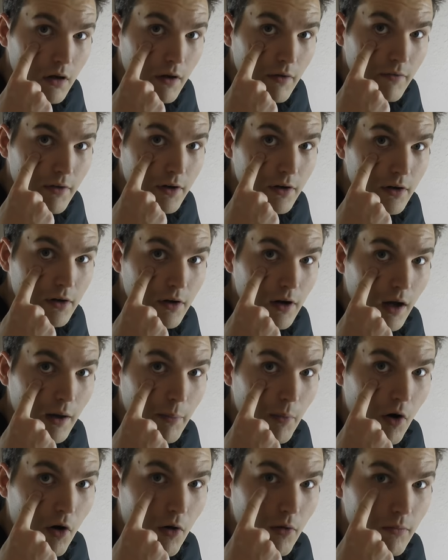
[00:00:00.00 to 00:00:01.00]
a very good
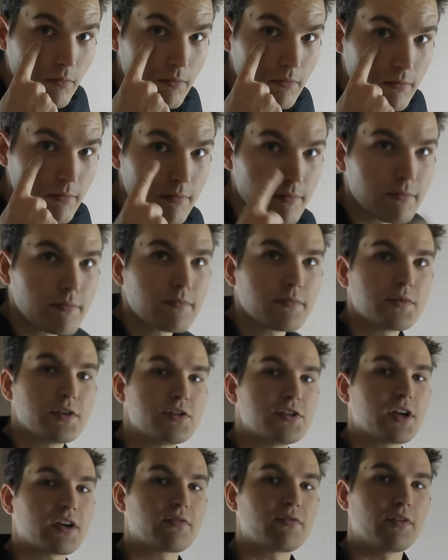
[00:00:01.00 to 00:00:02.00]
eyeball to
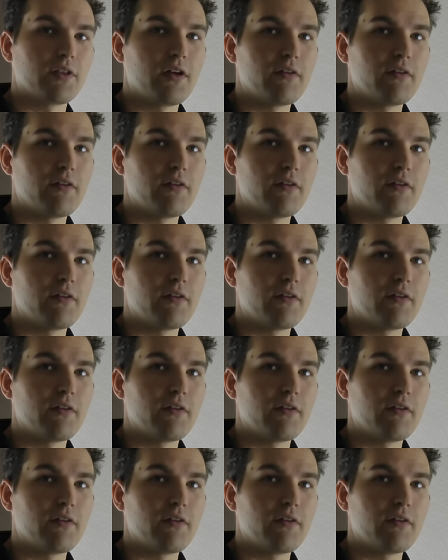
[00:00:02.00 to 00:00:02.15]
check for